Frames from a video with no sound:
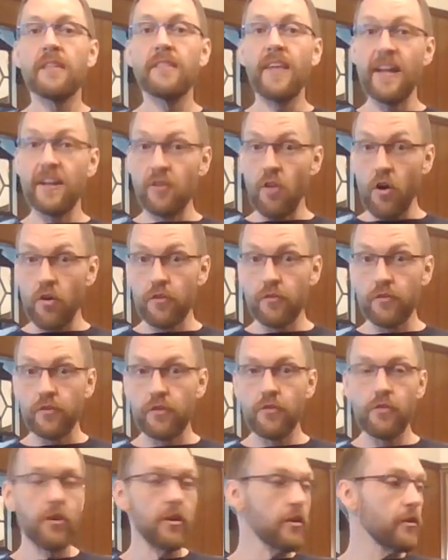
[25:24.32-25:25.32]
take longer
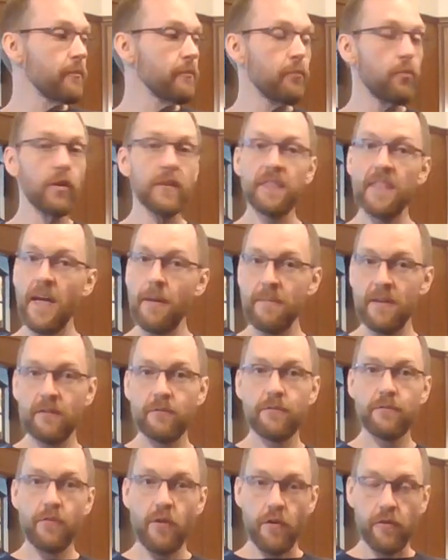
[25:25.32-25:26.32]
to cook. Put them
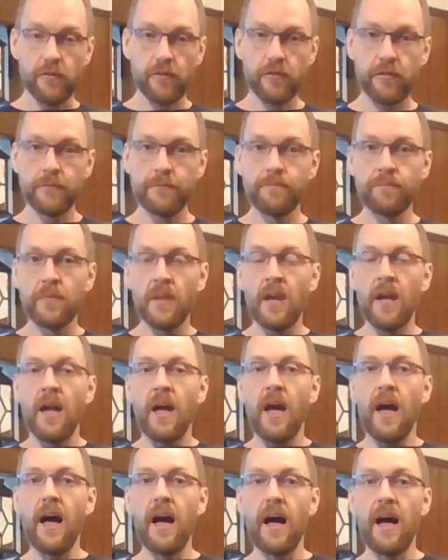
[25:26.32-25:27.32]
in first.
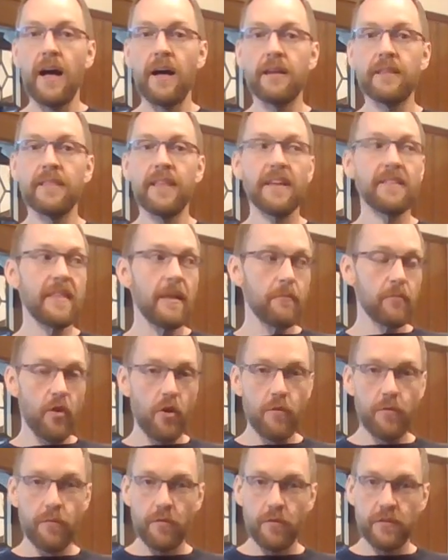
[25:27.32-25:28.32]
Let them
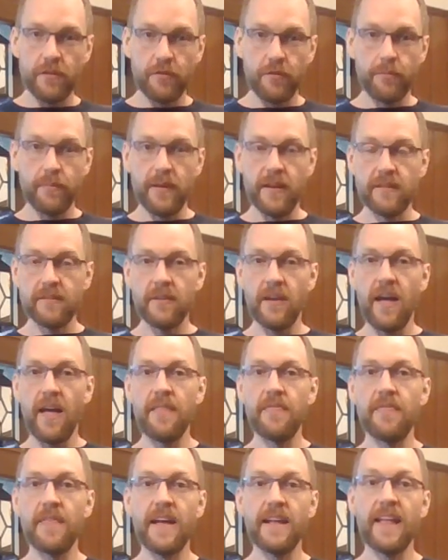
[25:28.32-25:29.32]
go for a little bit,
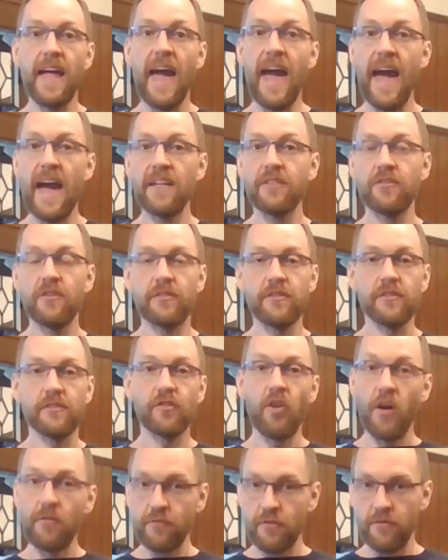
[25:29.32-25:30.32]
and then add the
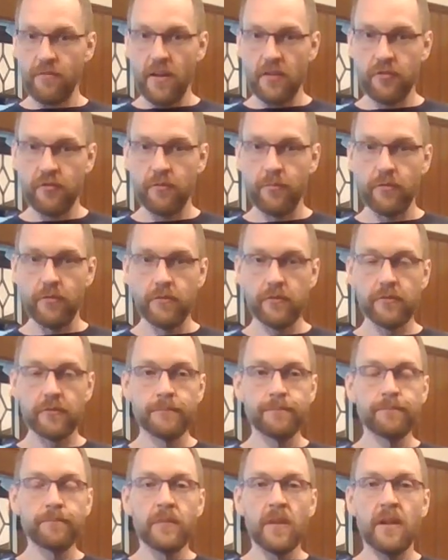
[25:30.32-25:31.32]
softer vegetables,
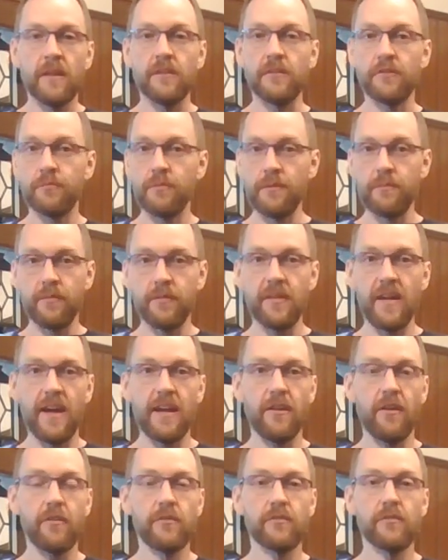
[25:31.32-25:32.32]
the sweet
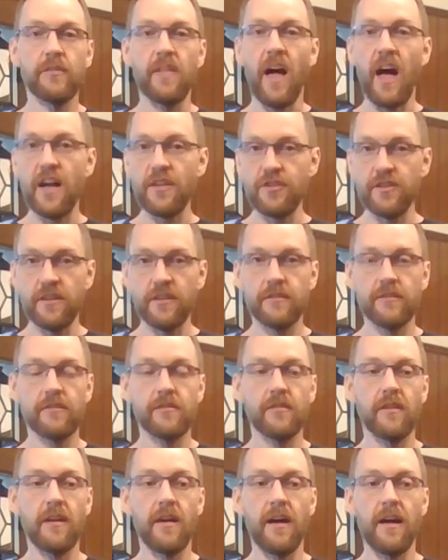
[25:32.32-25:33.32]
potatoes, the
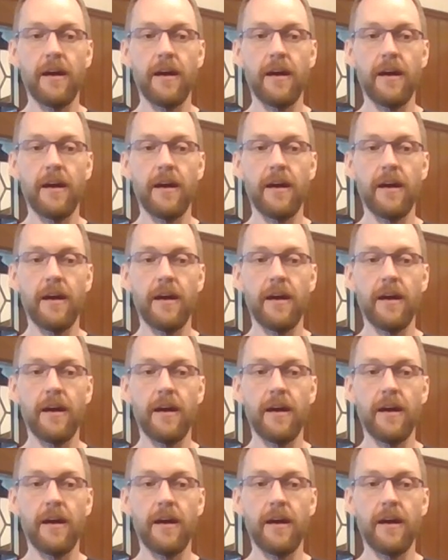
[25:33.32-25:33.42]
onions,